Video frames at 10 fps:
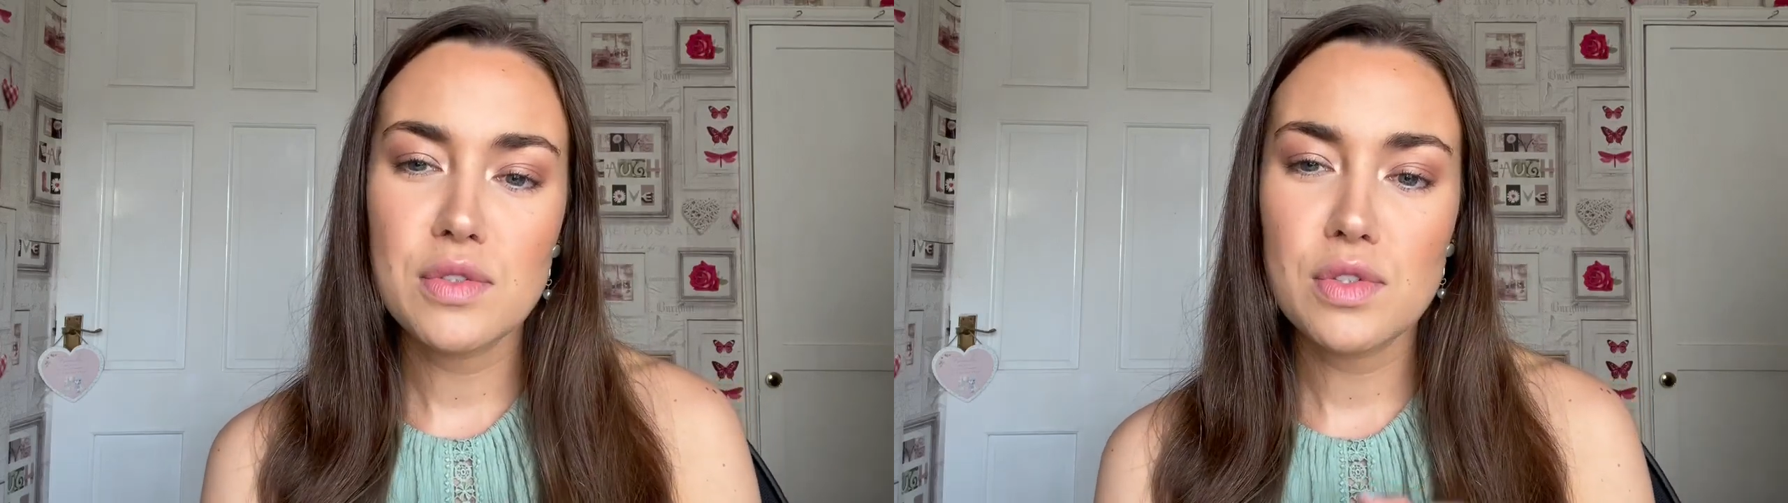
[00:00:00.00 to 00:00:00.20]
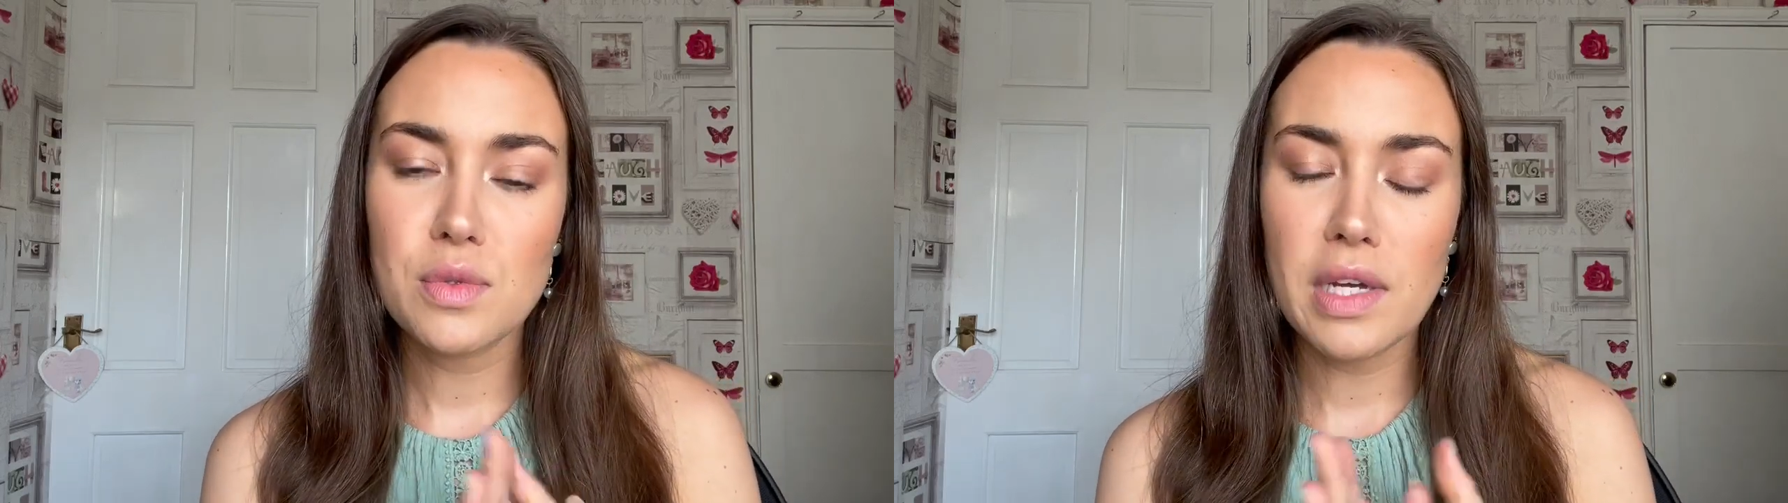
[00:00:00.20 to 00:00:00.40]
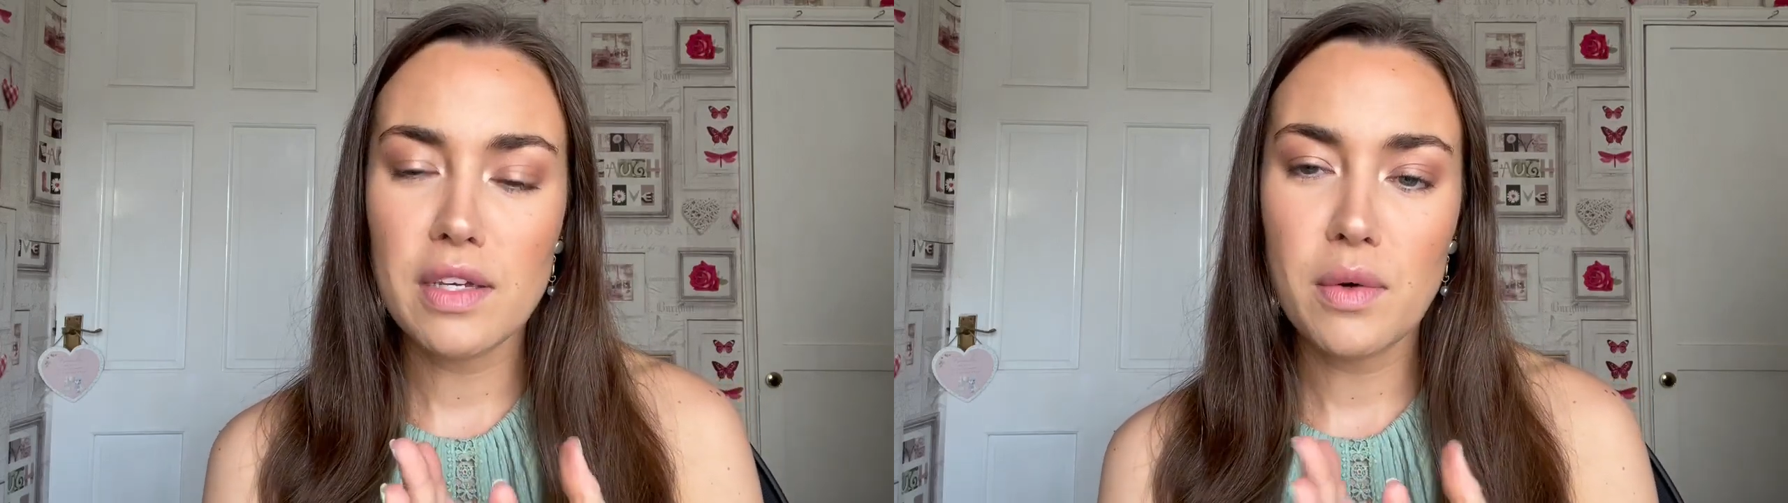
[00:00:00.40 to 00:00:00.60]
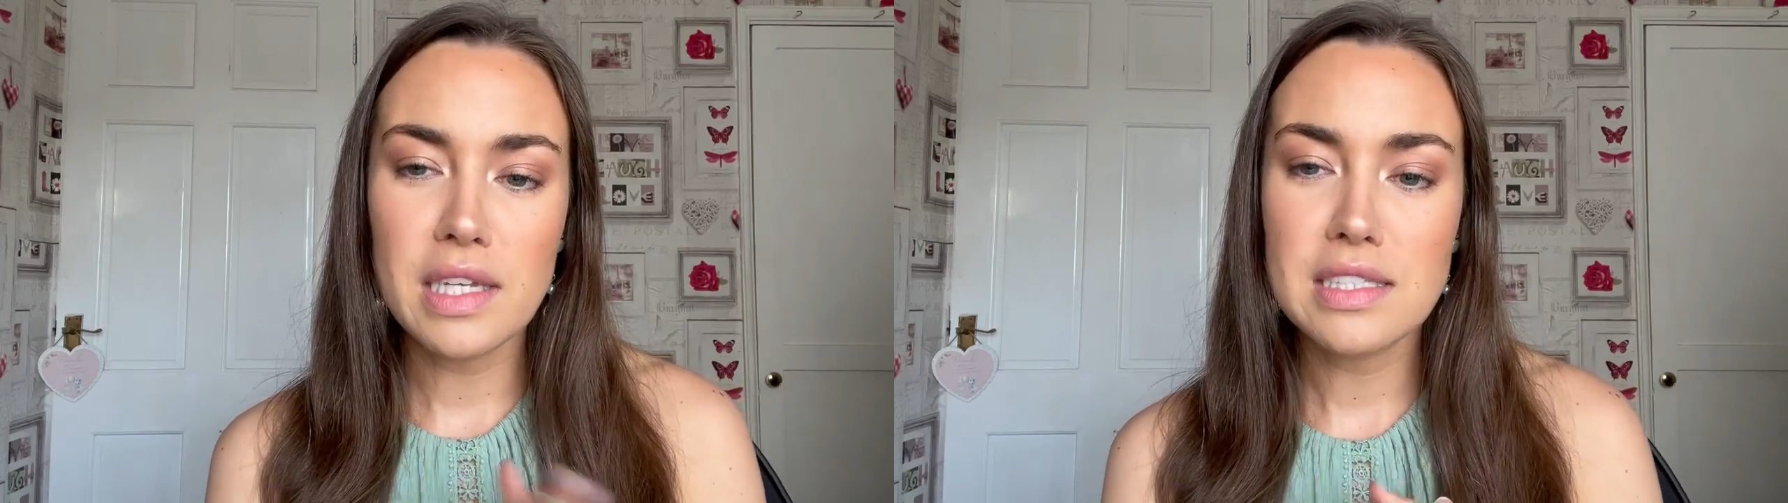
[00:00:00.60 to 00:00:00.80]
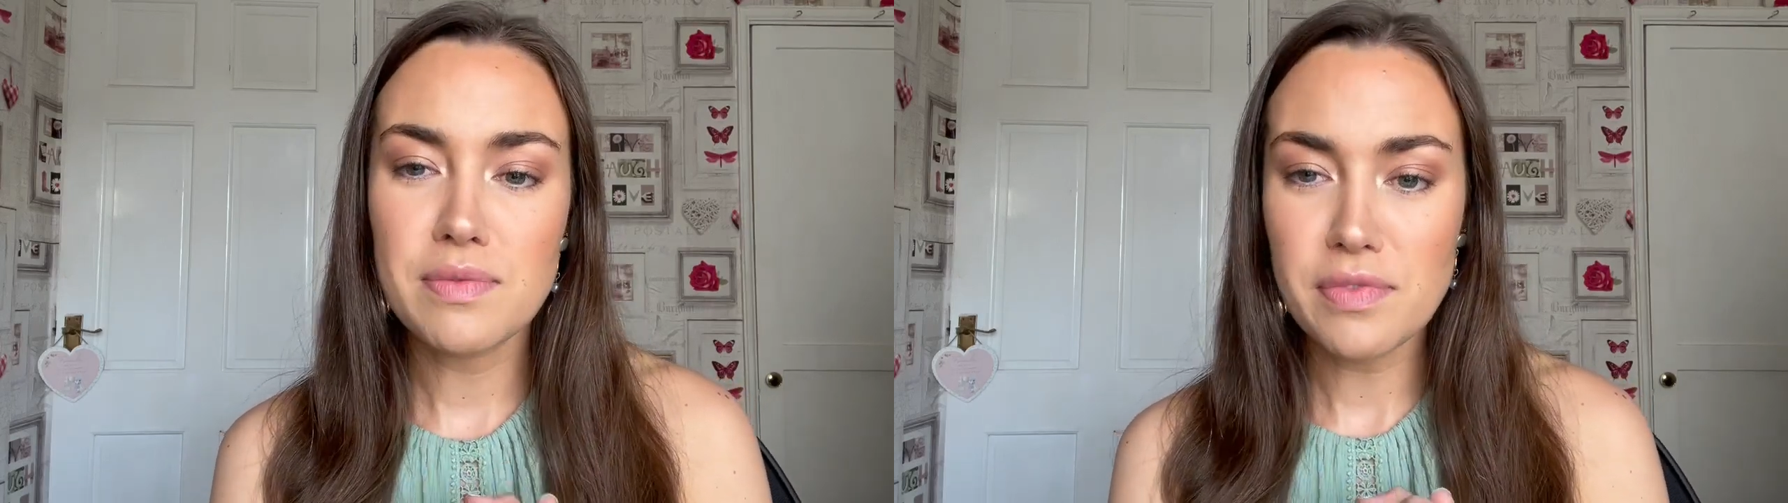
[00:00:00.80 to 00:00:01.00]
which is
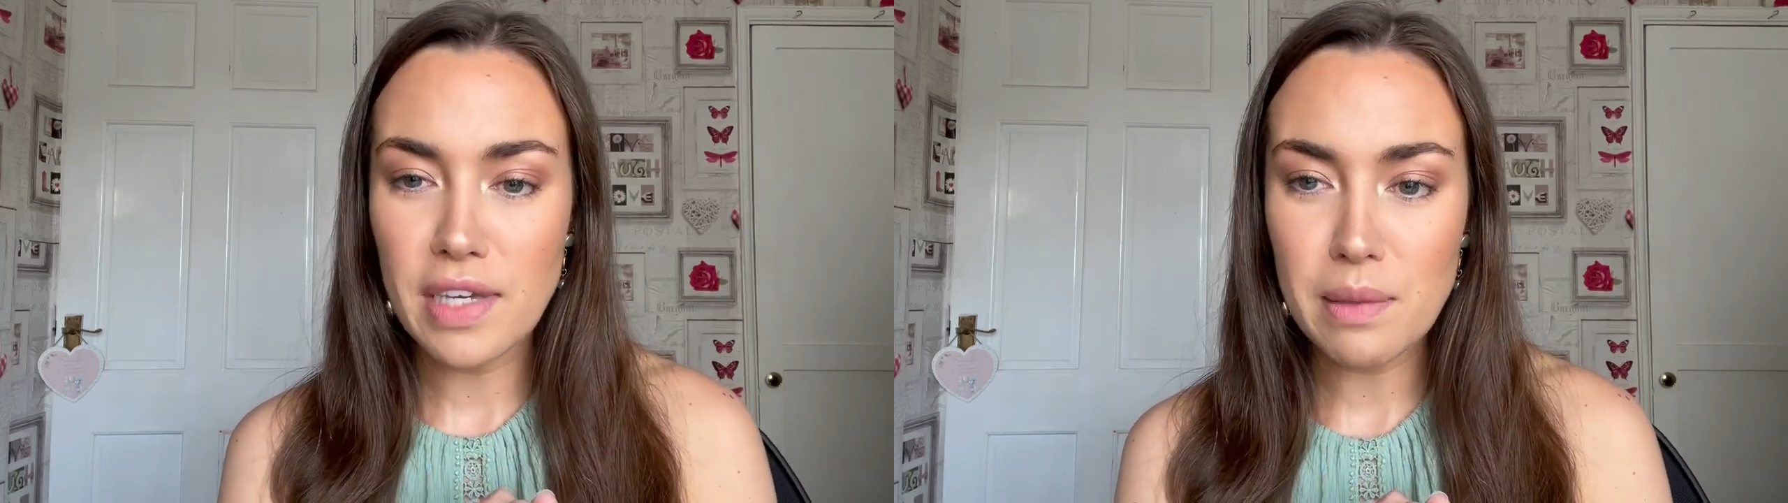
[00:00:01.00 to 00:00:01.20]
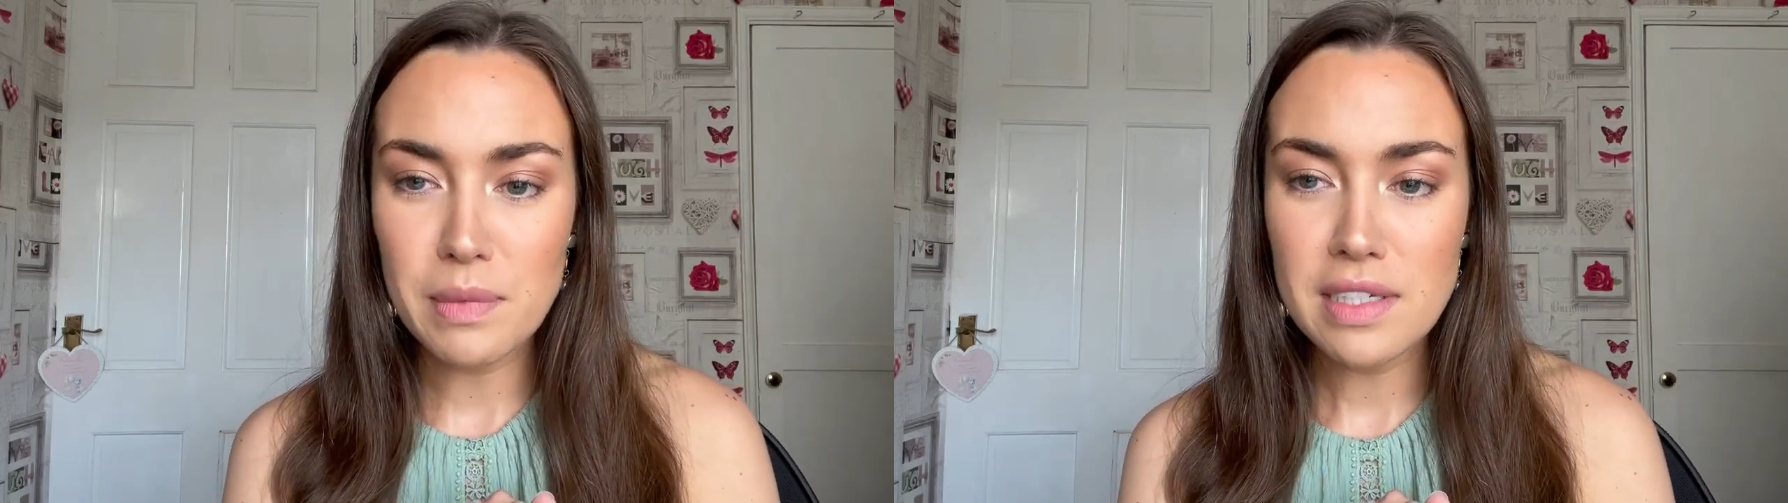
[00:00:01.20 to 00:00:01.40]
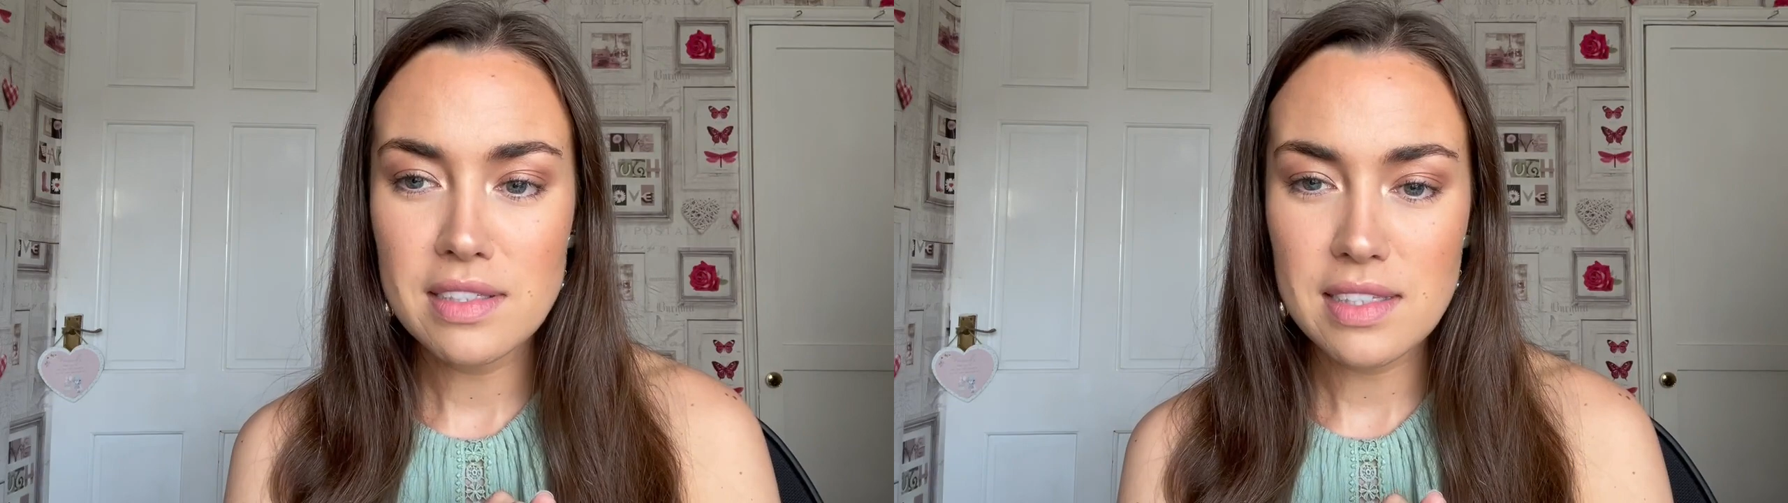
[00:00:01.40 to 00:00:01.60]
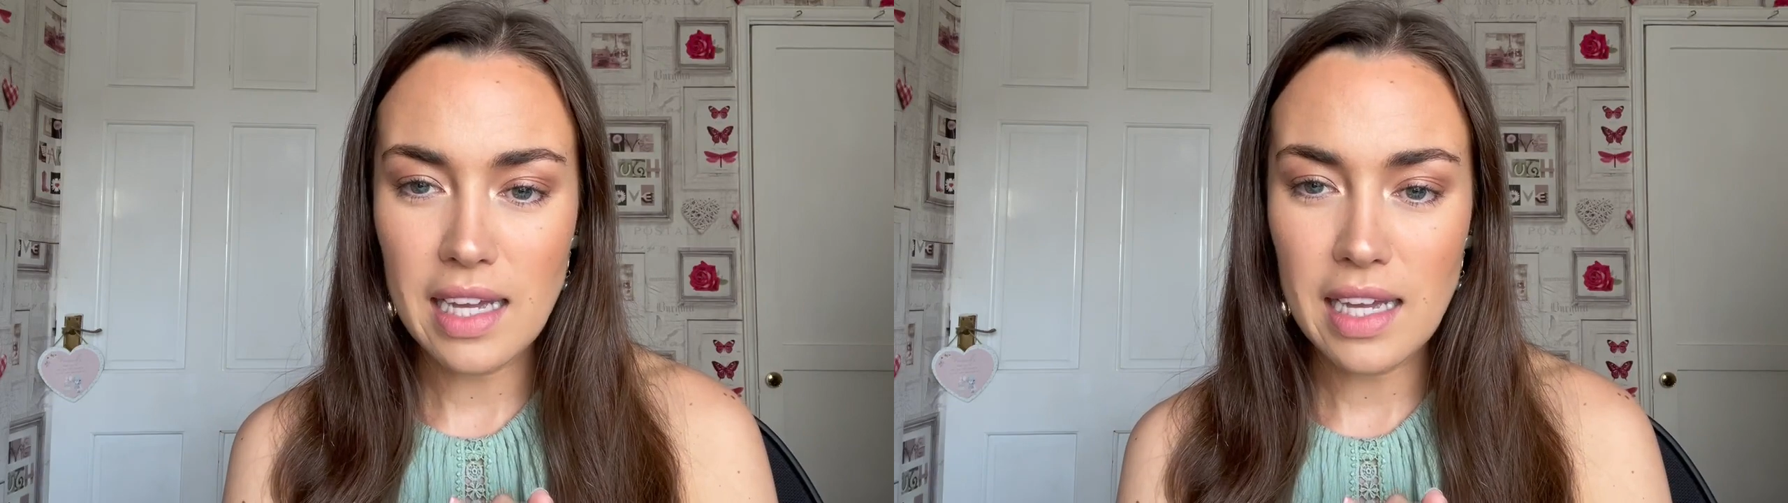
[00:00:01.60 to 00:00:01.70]
quite famous.